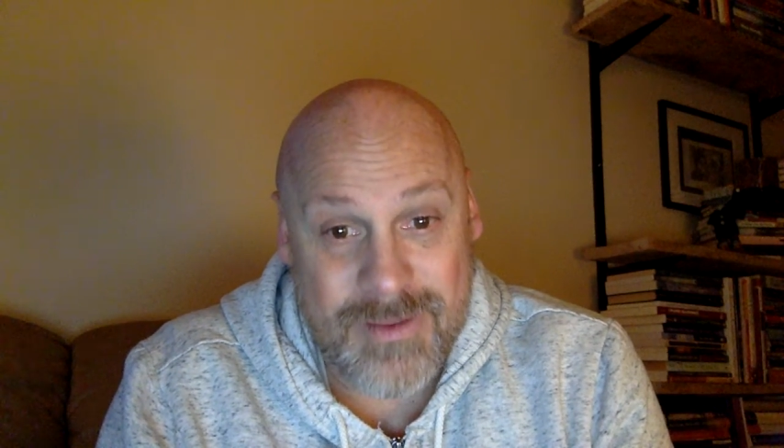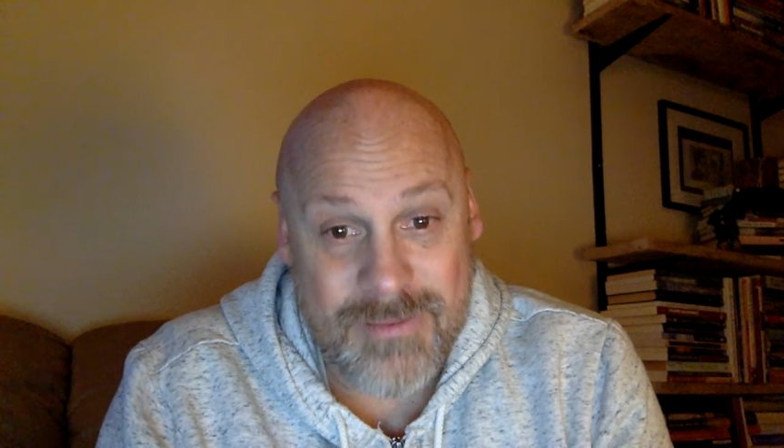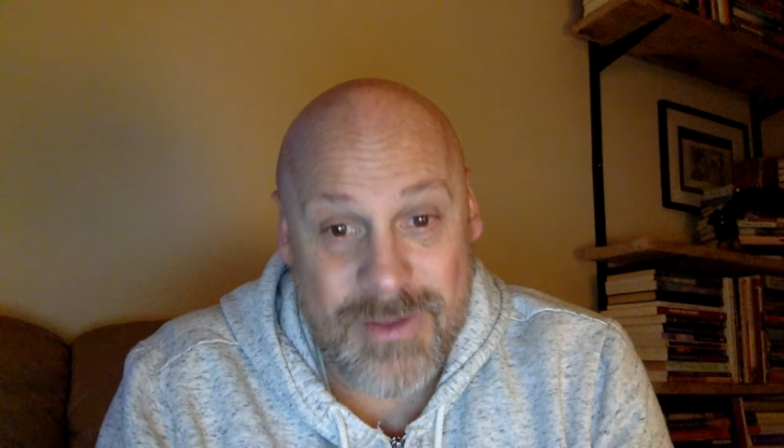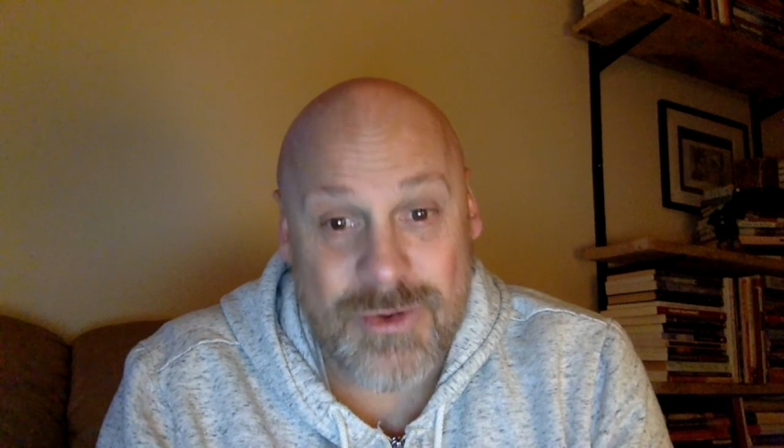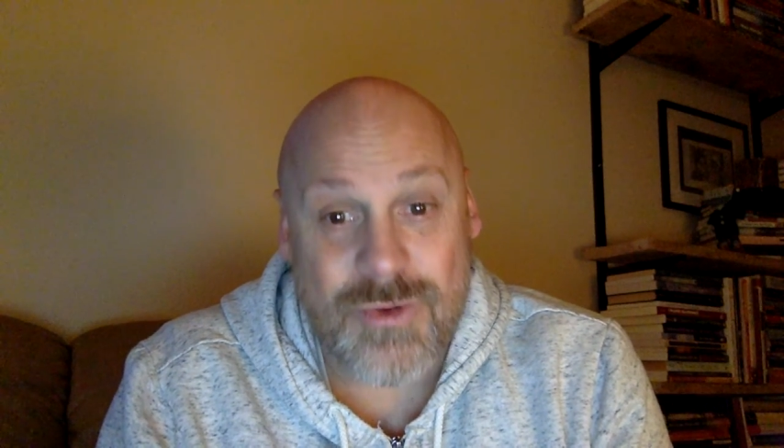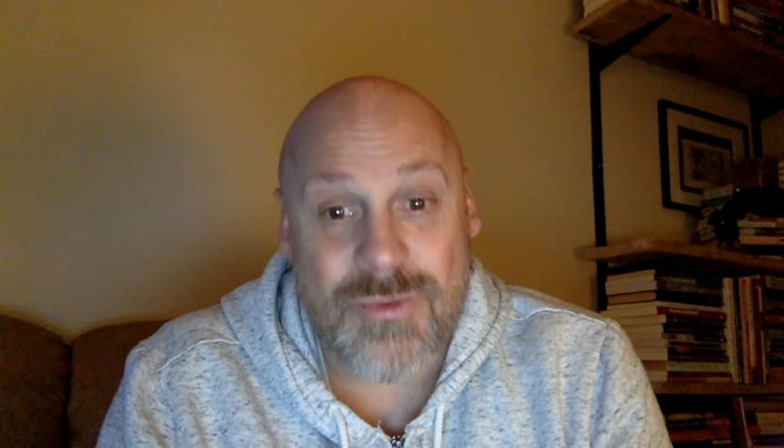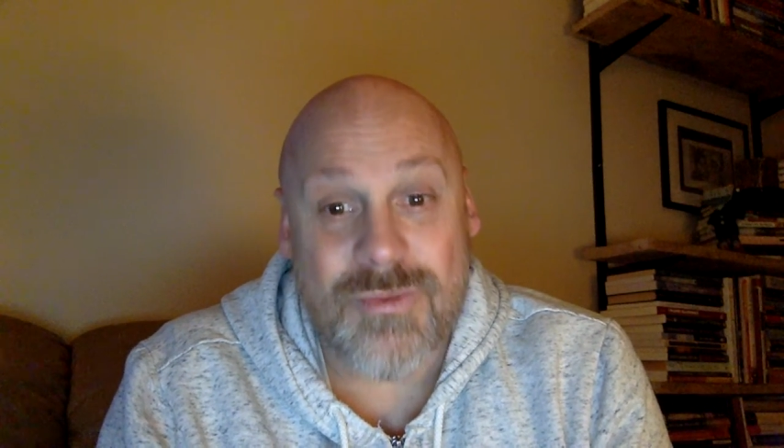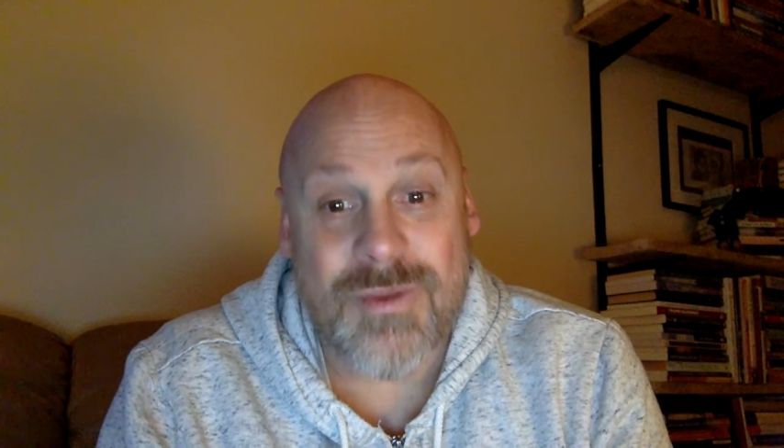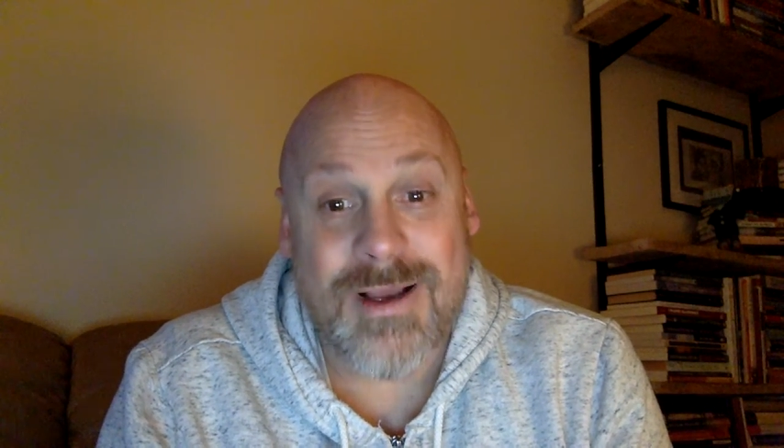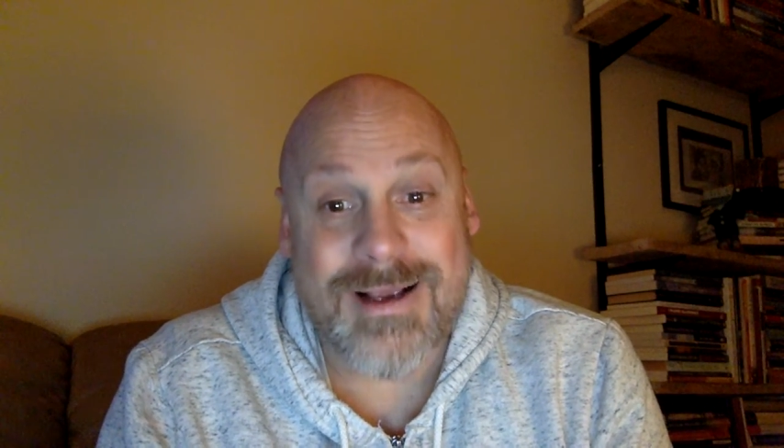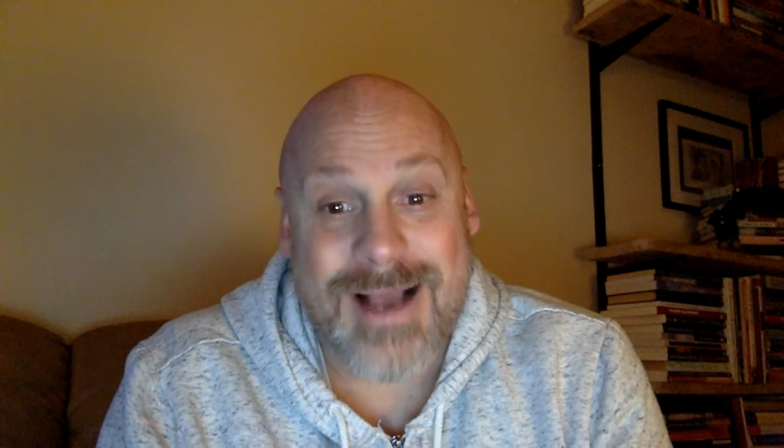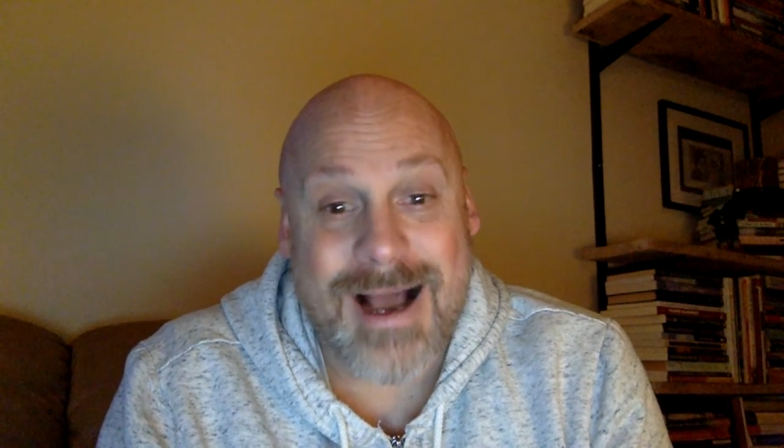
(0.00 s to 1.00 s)
but
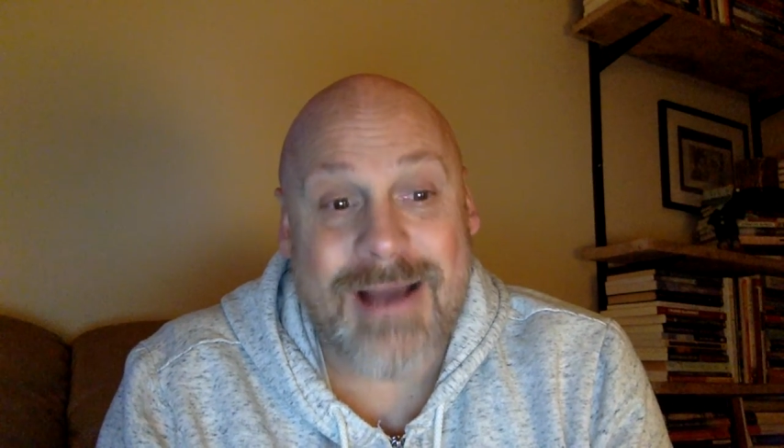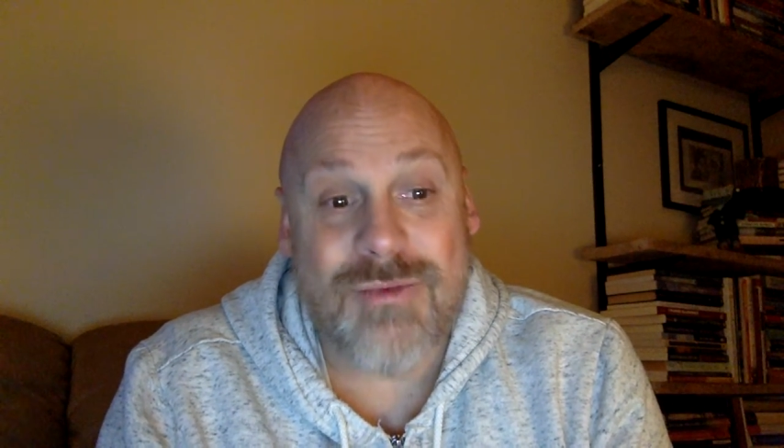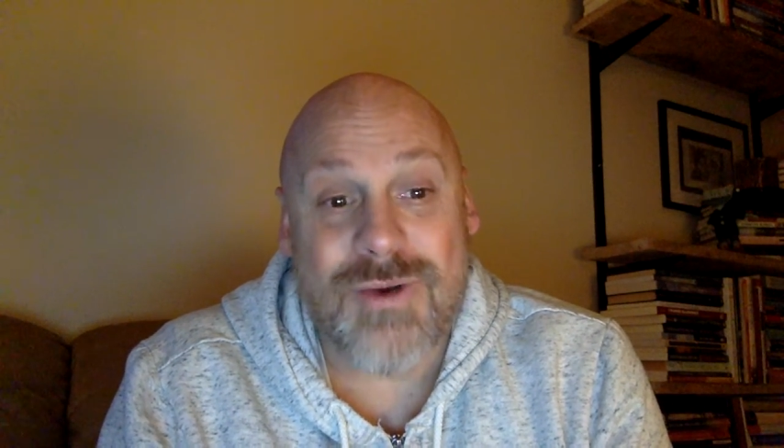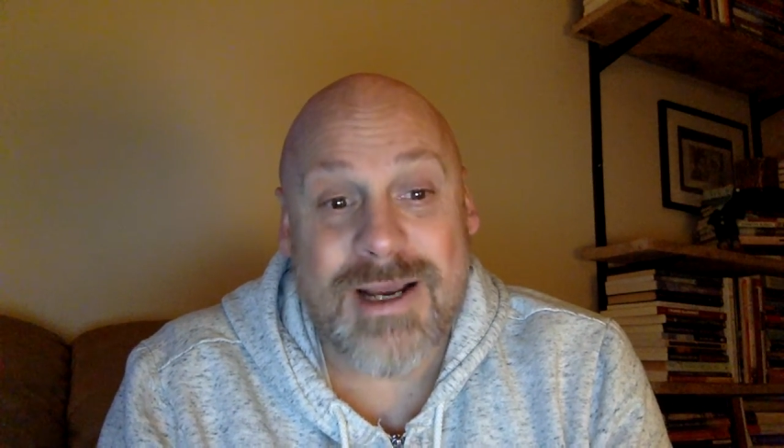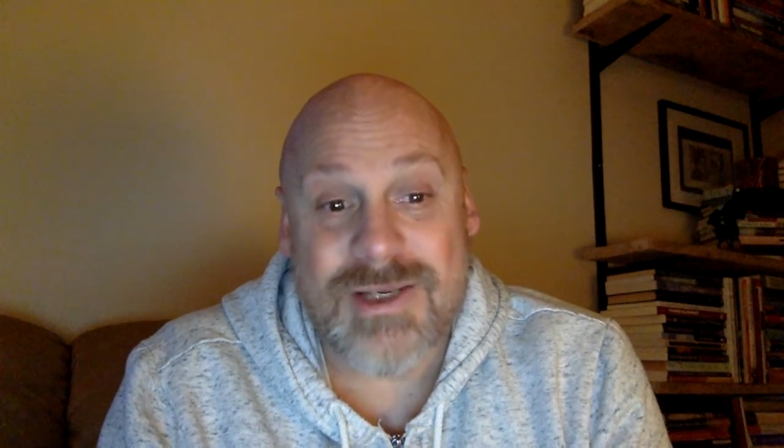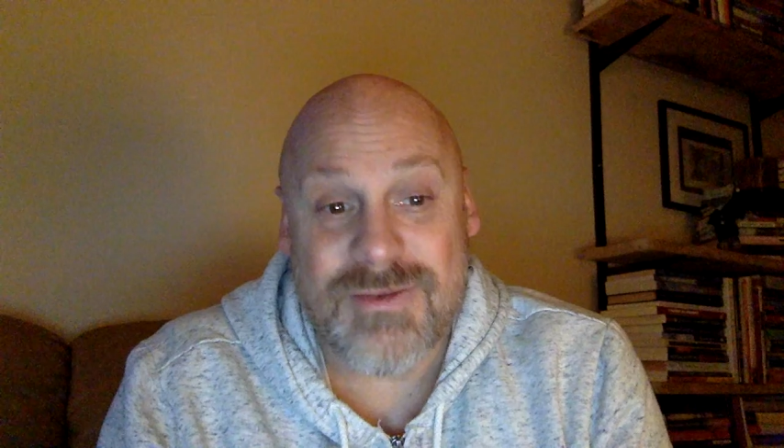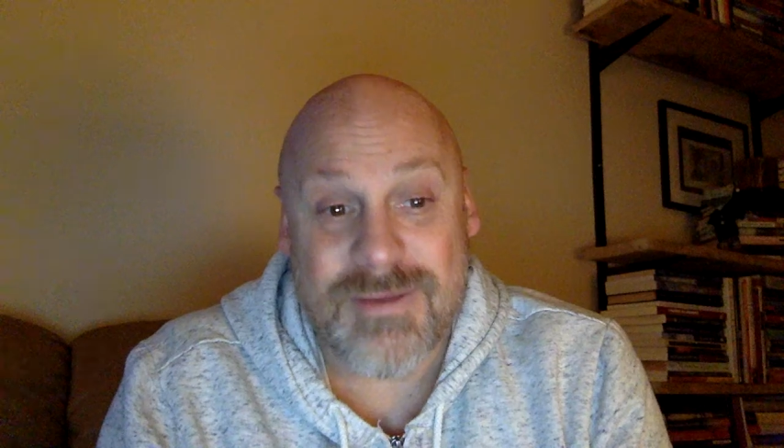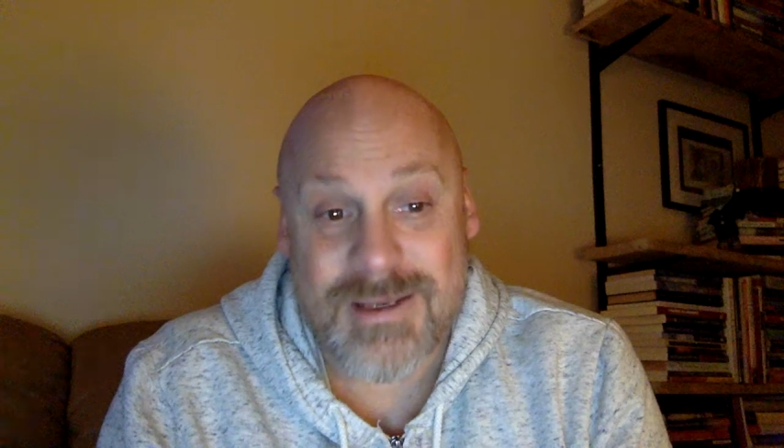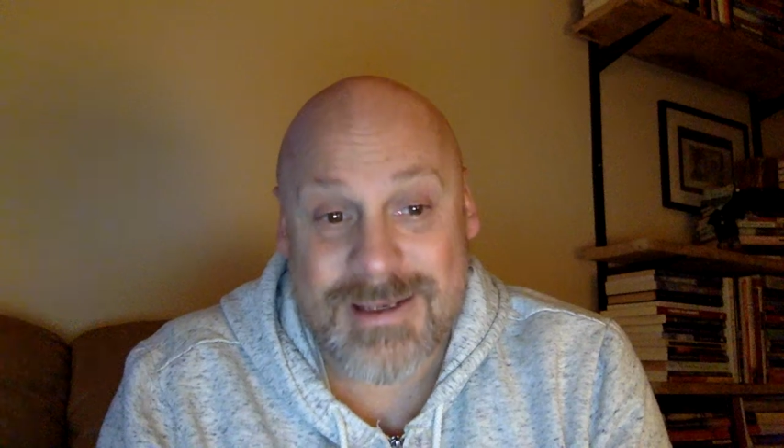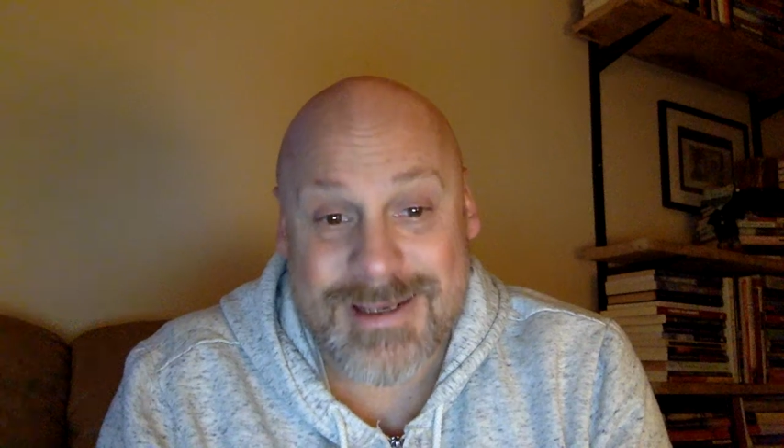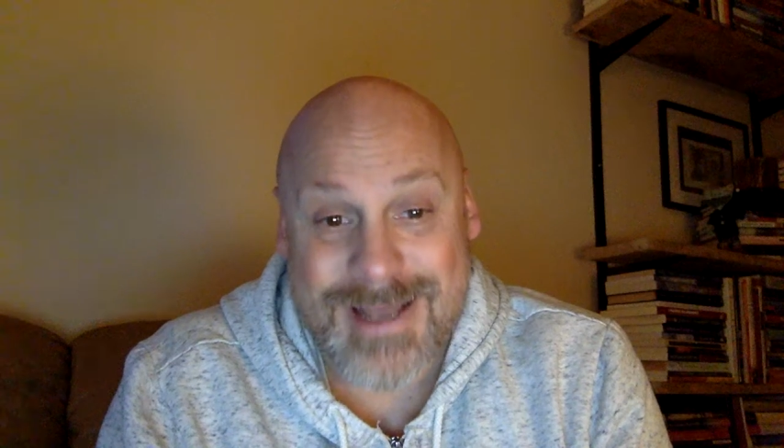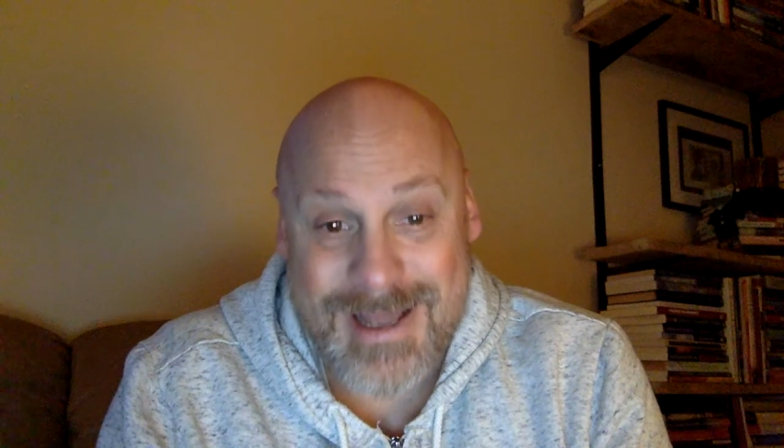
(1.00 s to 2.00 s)
whom God raised from
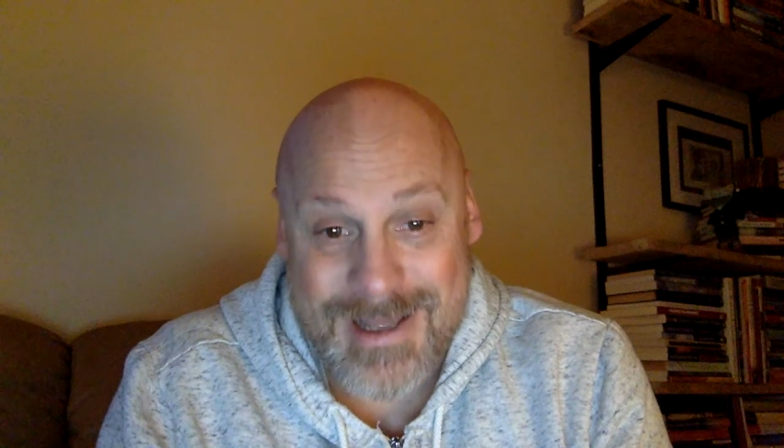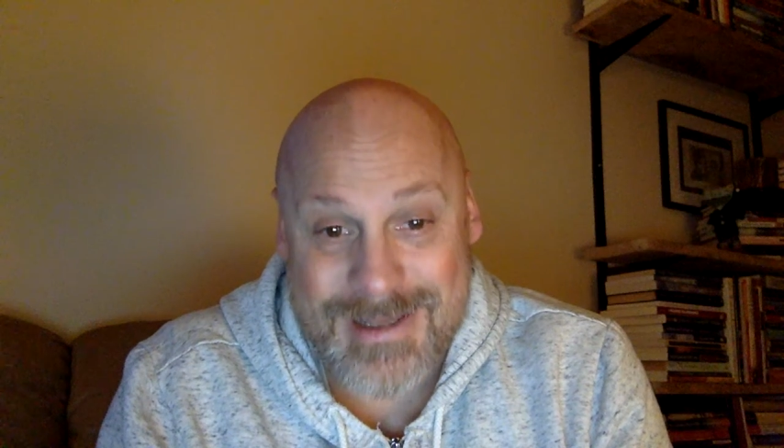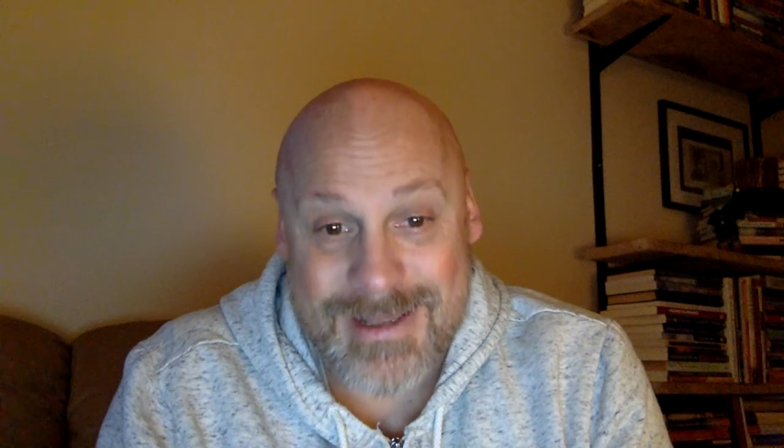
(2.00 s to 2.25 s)
the dead,